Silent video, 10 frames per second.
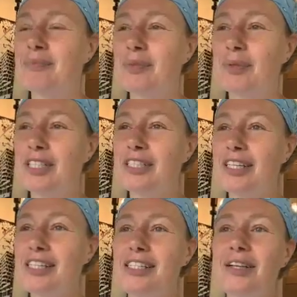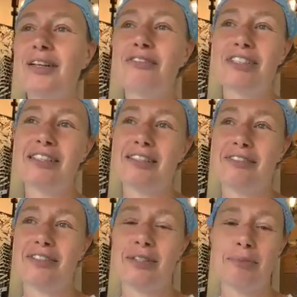Which is still really
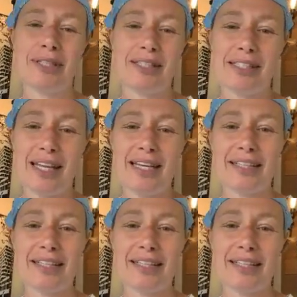difficult because saying